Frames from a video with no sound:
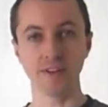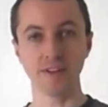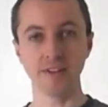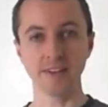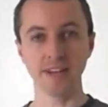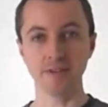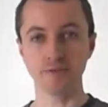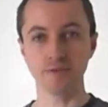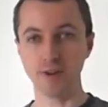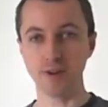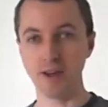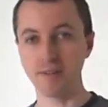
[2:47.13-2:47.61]
of
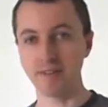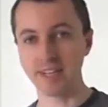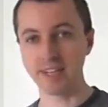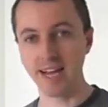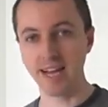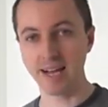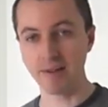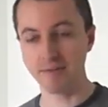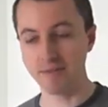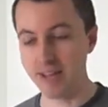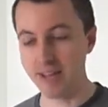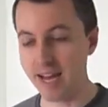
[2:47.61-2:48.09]
these dressing
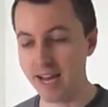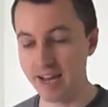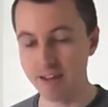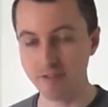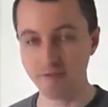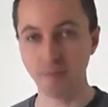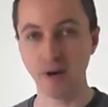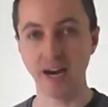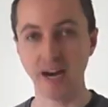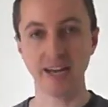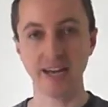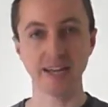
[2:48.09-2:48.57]
gowns that is
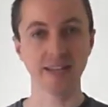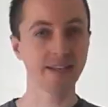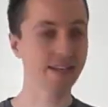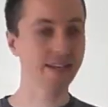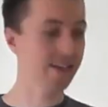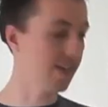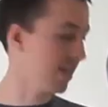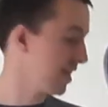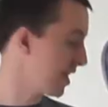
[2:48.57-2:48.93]
mine